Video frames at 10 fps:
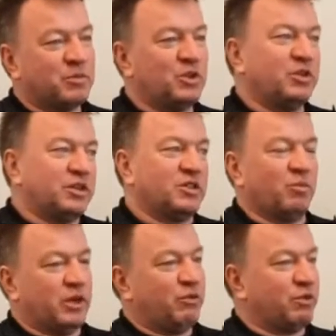You need
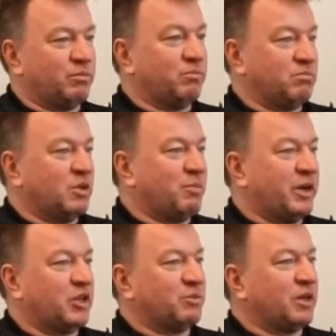somebody from the
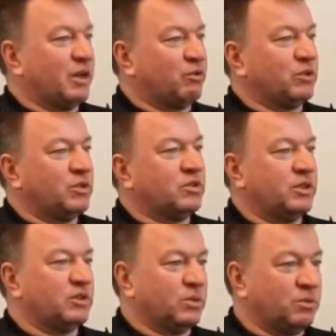management level
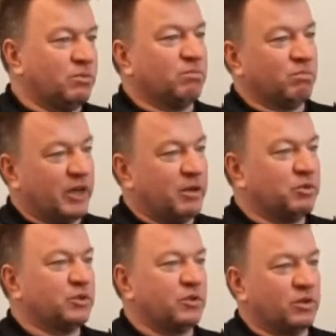usually to be able
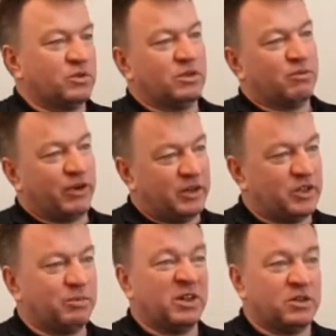to talk to the
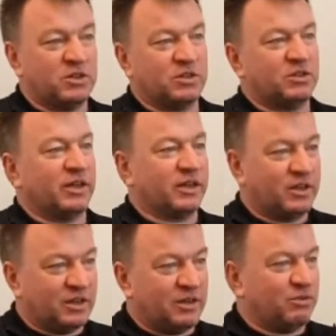finance managers, like,
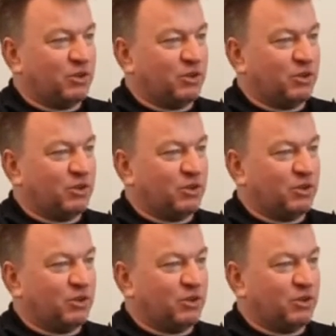yeah,